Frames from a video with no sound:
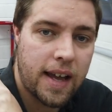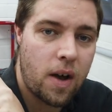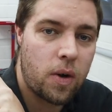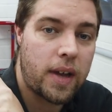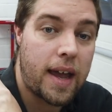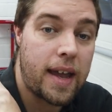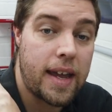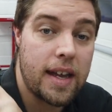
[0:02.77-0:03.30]

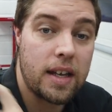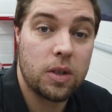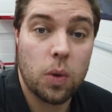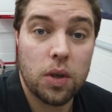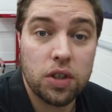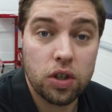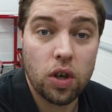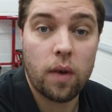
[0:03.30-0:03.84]
tailgate
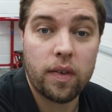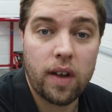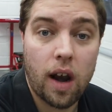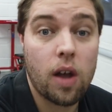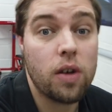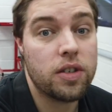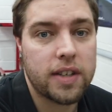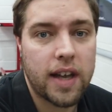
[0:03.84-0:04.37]
into a soft
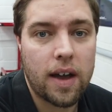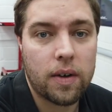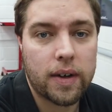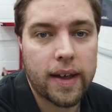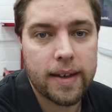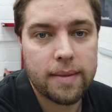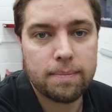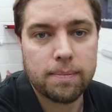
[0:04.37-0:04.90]
close
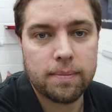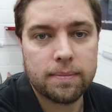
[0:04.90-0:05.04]
tailgate.